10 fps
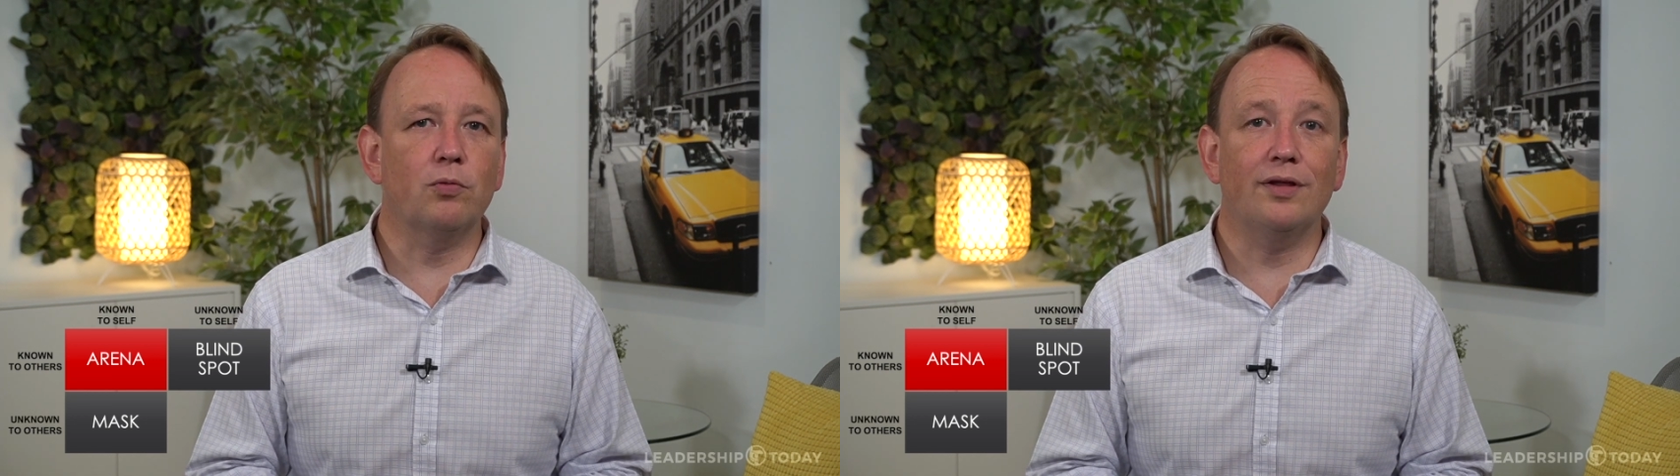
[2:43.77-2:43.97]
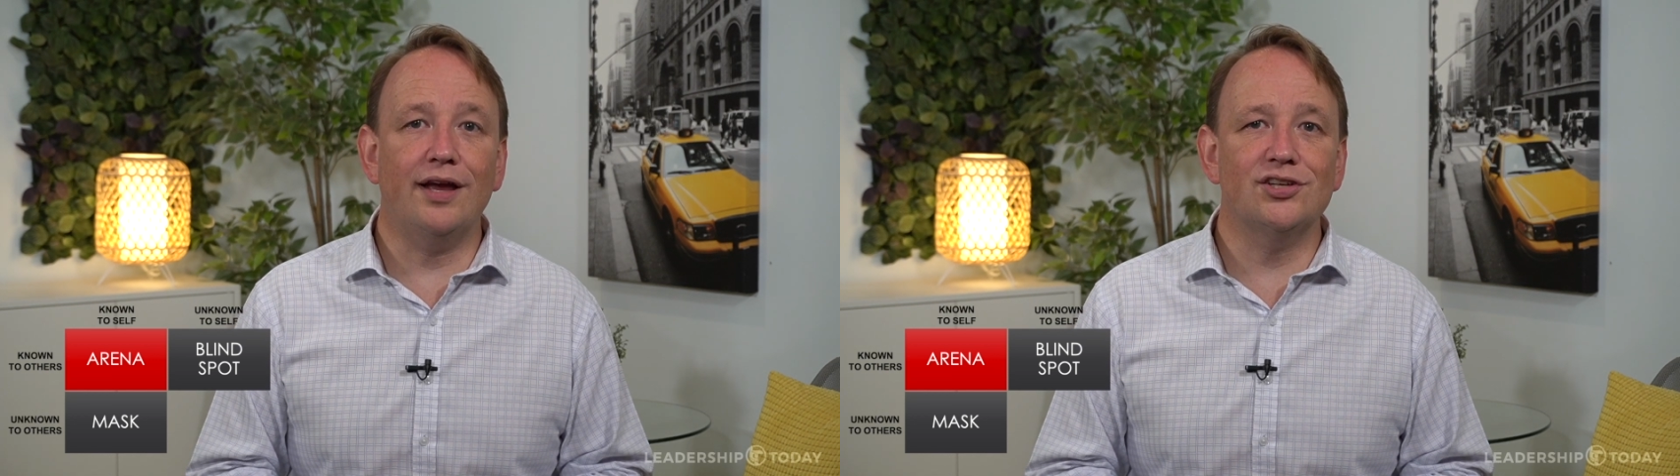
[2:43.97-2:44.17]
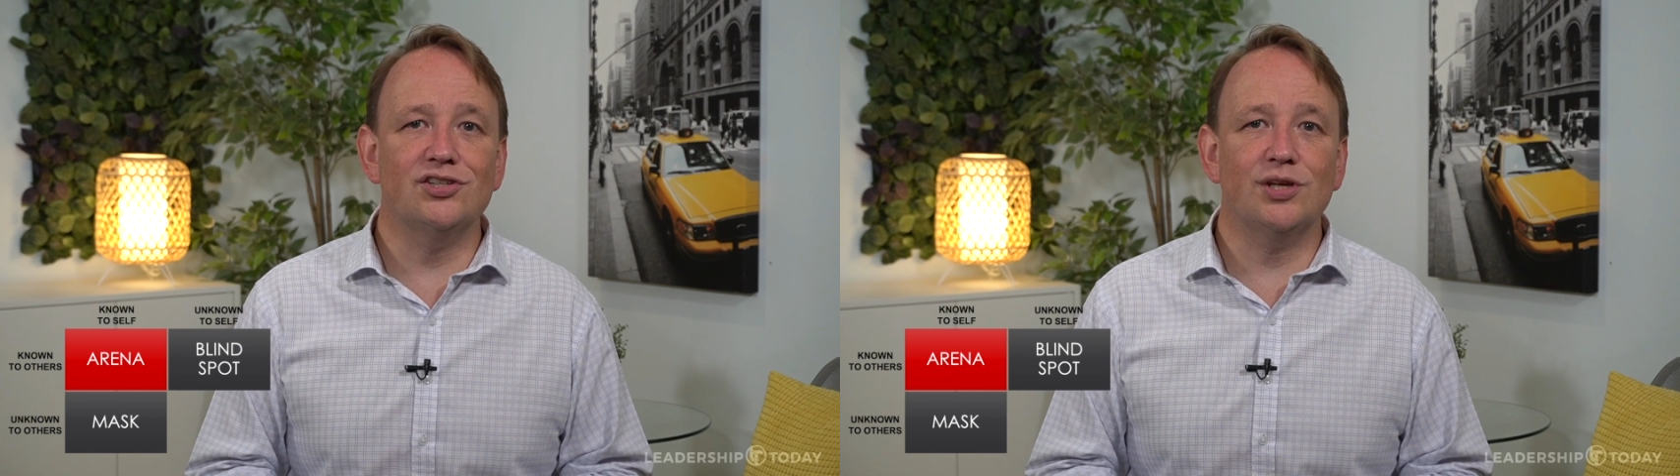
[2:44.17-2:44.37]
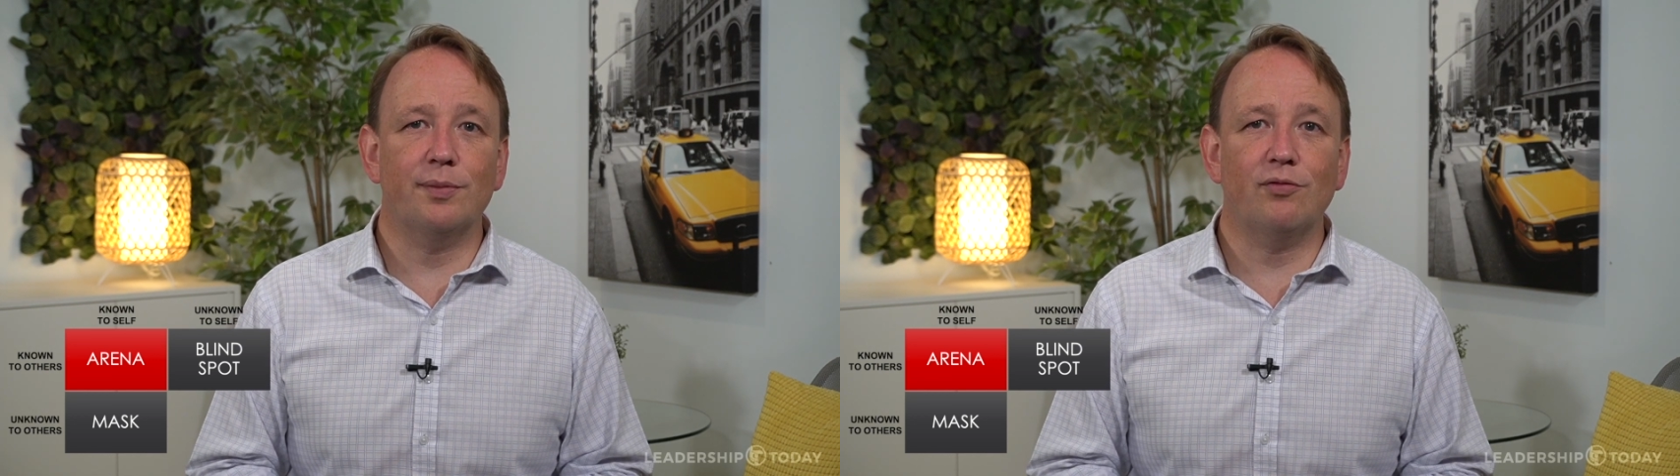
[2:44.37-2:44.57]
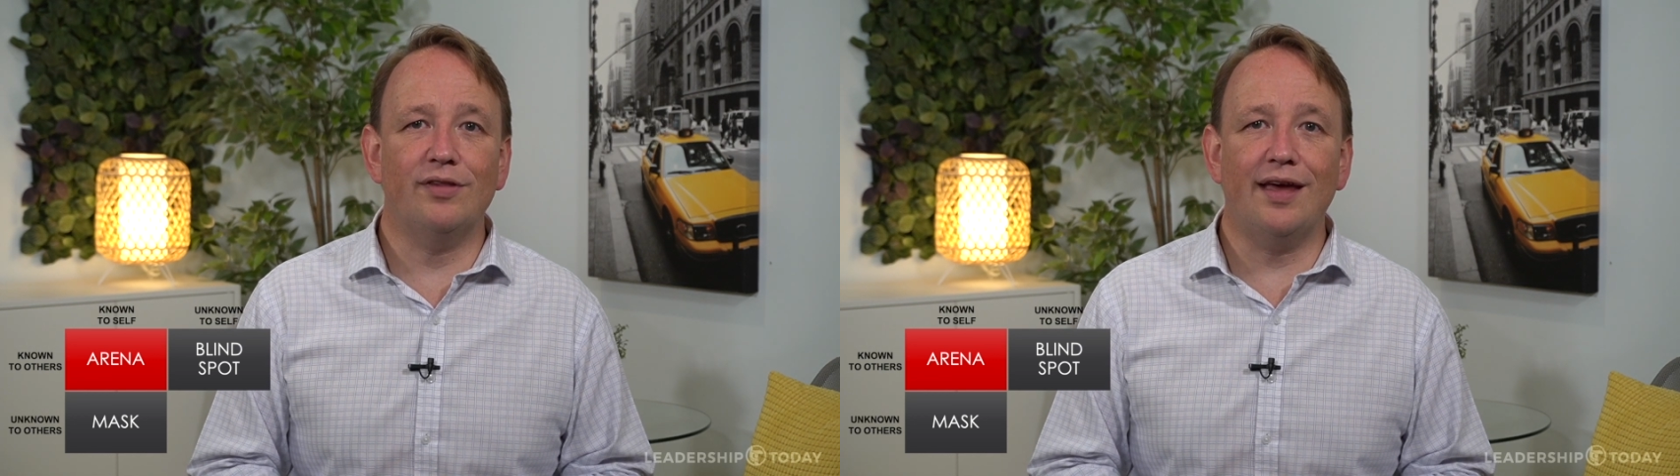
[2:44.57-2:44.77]

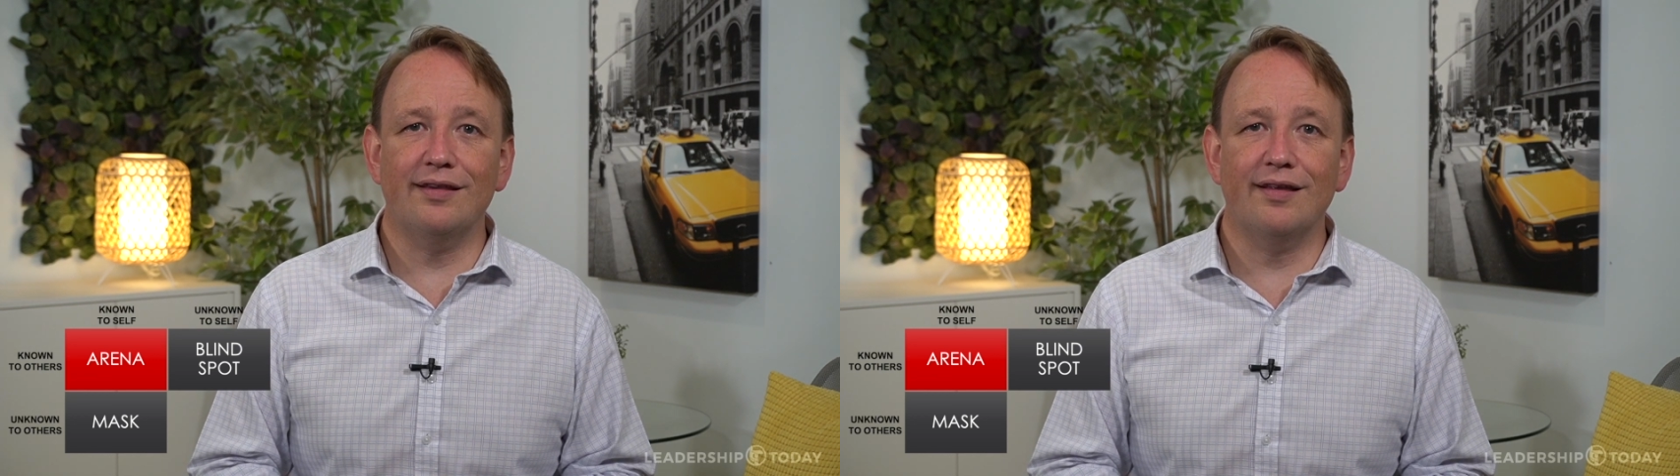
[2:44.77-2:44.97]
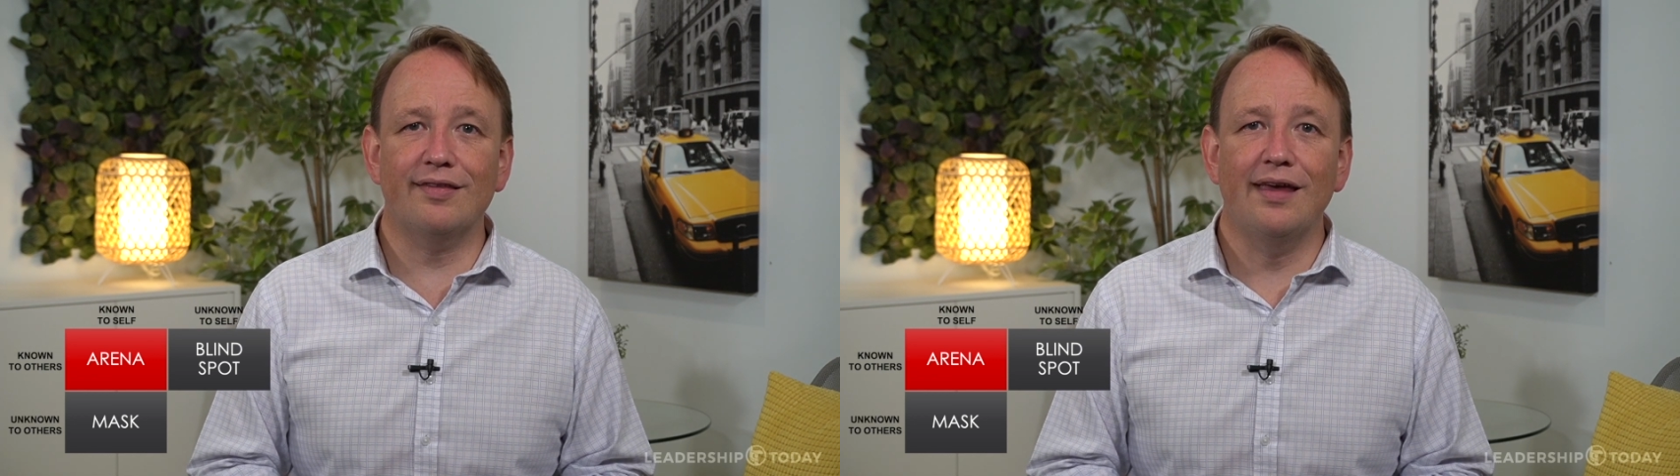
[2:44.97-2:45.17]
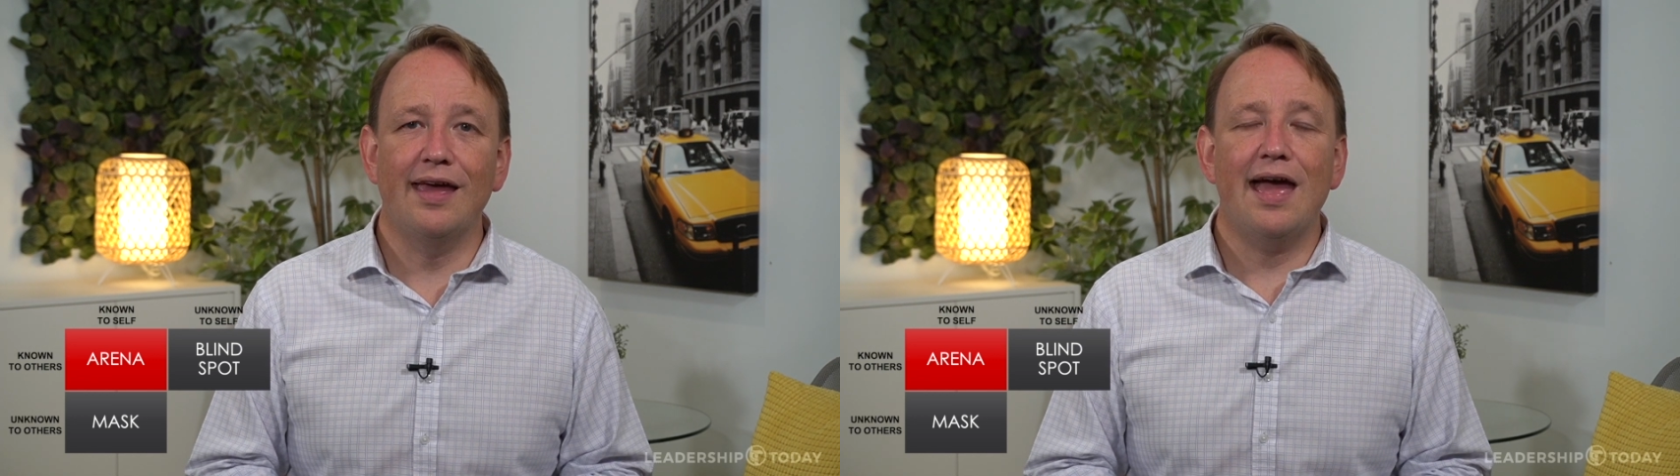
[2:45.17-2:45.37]
relationships with others